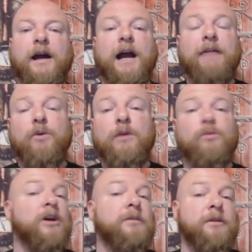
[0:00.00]
Hi everyone,
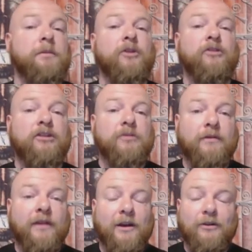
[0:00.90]
welcome to Community Section of my
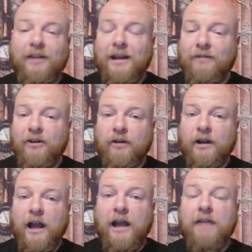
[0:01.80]
video. Today I'm
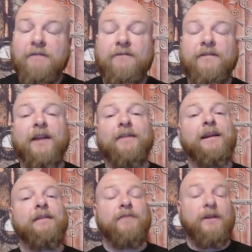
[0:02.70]
featuring a
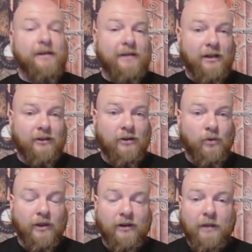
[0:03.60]
very, very talented
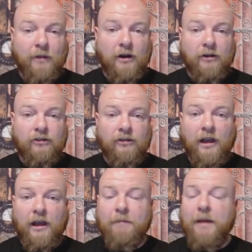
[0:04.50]
Wheel of Time artist,
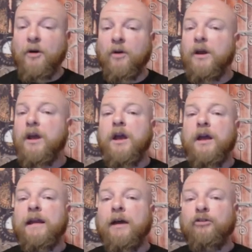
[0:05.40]
uh, Memo.
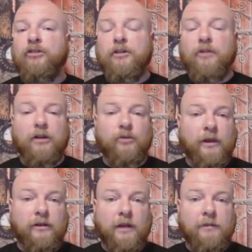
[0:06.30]
Now, she draws Wheel
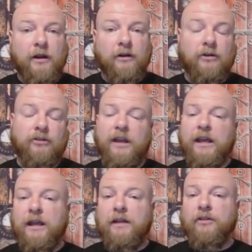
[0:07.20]
of Time characters
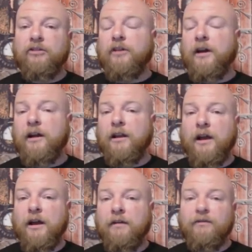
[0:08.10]
in the style
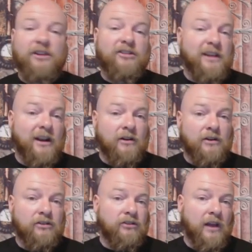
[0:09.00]
of Disney
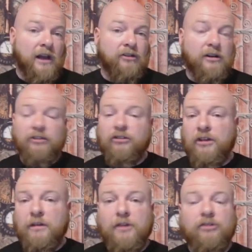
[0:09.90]
characters. Uh, she does
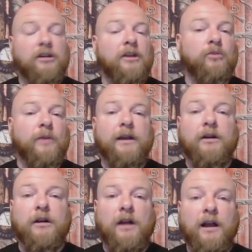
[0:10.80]
chibis, she does
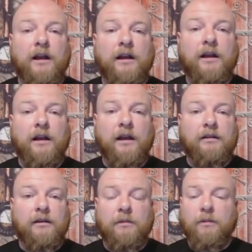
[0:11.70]
regular uh,
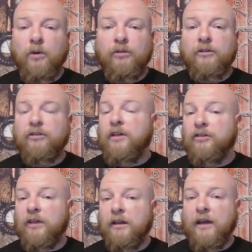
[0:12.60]
portraits,
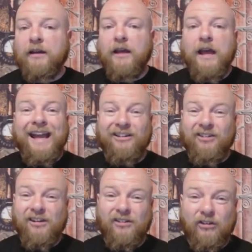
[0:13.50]
things like that, and
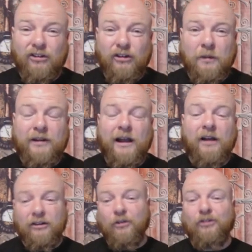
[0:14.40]
she's super
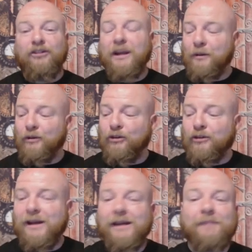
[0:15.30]
talented. As you can see here on the
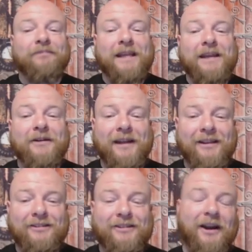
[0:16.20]
screen, here
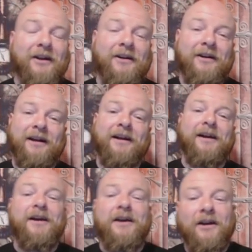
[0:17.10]
is our uh,
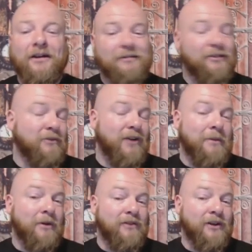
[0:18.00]
some of our
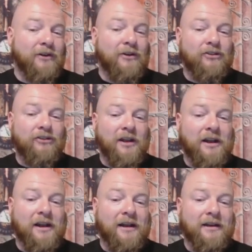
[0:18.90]
Emond fielders,
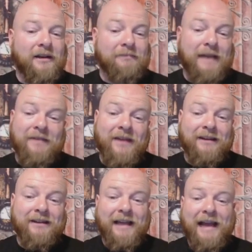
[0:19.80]
uh, um, and then
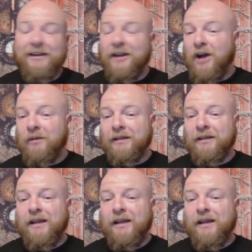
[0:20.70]
Galad and Gawyn,